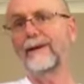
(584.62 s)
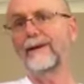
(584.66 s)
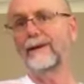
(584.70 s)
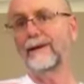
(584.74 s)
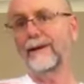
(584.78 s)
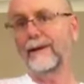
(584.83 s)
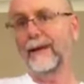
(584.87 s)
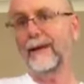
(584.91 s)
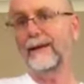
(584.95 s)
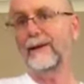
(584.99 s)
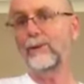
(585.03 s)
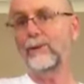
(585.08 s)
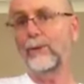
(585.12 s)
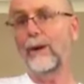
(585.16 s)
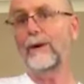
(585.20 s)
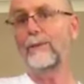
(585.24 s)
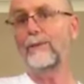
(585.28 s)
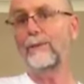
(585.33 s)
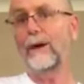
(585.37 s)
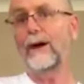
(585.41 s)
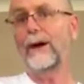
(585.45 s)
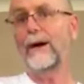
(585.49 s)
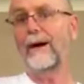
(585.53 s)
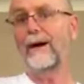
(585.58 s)
So that's
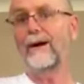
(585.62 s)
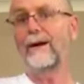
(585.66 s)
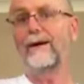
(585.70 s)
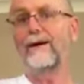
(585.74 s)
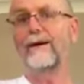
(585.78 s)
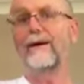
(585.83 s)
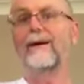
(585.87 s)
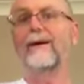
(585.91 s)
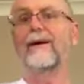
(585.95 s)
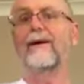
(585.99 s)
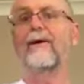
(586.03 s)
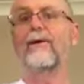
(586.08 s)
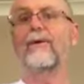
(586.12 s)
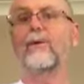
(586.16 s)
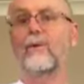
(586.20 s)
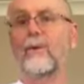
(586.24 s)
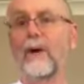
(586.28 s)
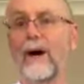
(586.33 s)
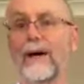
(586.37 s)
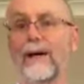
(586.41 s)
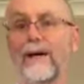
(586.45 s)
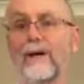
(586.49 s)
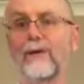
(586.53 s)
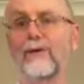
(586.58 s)
1 bar.
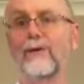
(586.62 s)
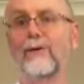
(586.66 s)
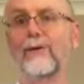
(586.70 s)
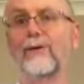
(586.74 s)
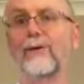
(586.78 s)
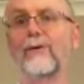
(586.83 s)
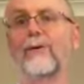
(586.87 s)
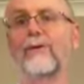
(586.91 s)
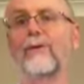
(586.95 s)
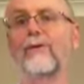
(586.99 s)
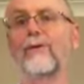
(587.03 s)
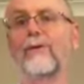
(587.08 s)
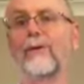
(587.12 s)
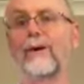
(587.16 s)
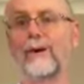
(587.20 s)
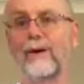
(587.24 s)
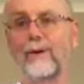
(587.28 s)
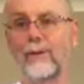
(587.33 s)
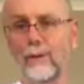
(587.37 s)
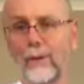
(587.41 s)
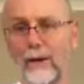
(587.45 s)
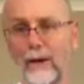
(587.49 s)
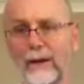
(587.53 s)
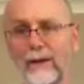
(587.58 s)
1, 2,
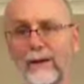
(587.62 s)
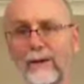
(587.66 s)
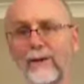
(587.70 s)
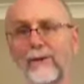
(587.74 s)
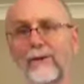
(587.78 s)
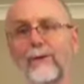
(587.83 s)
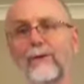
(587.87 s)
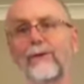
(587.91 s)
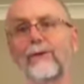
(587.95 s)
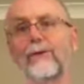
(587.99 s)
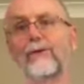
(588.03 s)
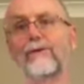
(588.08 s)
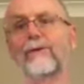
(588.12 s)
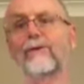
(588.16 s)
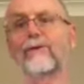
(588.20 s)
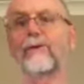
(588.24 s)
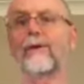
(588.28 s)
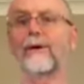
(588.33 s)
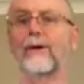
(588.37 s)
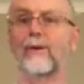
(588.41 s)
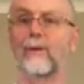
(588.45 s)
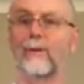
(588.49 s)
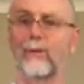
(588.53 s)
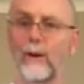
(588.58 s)
3, 1, 2,
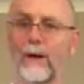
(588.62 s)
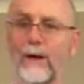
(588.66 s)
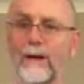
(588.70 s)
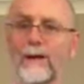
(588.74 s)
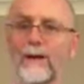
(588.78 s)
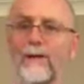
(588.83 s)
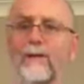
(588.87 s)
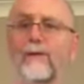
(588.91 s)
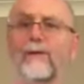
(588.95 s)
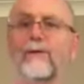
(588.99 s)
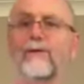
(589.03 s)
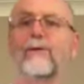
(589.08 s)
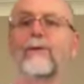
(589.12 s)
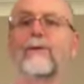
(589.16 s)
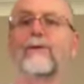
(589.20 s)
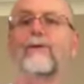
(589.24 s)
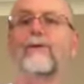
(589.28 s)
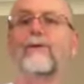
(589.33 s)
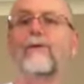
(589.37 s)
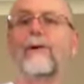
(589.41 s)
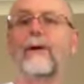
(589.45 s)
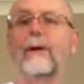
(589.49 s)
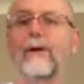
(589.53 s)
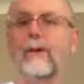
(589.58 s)
3, 1, 2,
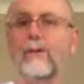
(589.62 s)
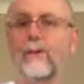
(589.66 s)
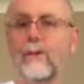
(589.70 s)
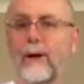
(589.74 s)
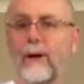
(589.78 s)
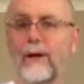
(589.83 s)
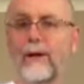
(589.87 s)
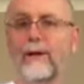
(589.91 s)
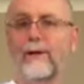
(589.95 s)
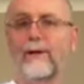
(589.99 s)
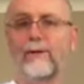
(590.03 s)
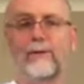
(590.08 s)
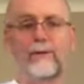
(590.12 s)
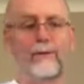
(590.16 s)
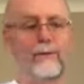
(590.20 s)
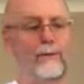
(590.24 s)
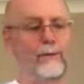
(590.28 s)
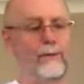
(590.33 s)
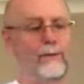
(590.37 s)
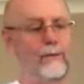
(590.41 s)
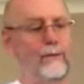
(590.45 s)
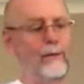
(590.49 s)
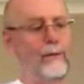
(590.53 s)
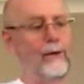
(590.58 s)
3, 1,
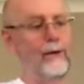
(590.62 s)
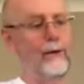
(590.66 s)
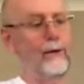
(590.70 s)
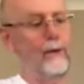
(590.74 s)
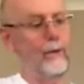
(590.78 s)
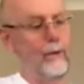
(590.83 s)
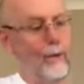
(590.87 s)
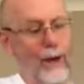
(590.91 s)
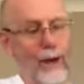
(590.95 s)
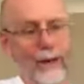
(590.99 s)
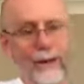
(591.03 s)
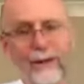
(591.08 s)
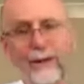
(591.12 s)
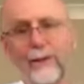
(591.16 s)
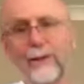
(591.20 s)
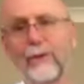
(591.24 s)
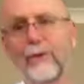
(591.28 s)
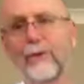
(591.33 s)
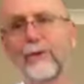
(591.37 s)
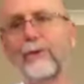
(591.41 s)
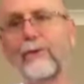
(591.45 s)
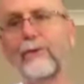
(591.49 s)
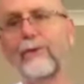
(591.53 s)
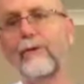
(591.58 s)
2, 3, 1,
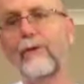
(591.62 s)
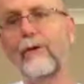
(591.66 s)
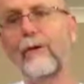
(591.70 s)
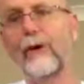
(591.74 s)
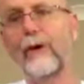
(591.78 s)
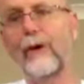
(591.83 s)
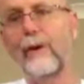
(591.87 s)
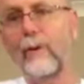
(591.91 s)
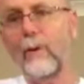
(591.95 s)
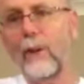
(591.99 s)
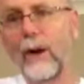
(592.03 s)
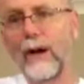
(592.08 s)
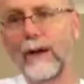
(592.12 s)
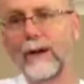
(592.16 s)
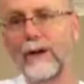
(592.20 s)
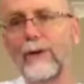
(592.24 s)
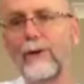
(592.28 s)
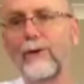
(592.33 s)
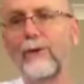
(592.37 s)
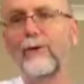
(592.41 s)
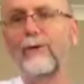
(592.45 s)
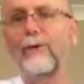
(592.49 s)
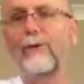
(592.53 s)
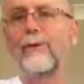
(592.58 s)
2, 3,
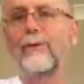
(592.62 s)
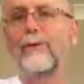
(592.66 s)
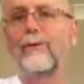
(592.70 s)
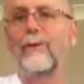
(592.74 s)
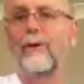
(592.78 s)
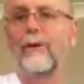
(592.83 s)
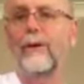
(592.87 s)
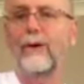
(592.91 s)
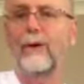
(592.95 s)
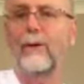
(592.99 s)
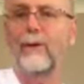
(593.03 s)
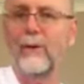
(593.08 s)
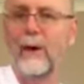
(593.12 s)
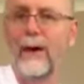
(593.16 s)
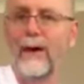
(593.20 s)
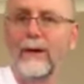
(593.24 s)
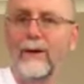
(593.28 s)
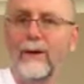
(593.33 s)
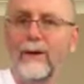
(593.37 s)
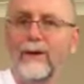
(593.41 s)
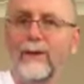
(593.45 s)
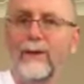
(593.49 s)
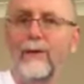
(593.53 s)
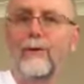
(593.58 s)
1, 2, 3,
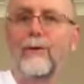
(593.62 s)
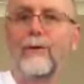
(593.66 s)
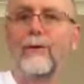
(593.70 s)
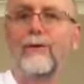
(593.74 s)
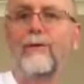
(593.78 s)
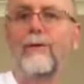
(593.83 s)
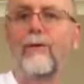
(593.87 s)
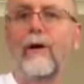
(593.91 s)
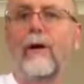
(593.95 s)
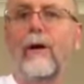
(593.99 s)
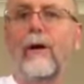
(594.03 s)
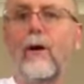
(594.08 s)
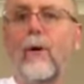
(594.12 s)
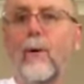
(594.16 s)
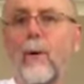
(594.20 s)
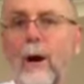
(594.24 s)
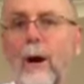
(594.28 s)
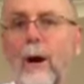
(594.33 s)
1, 2, 3,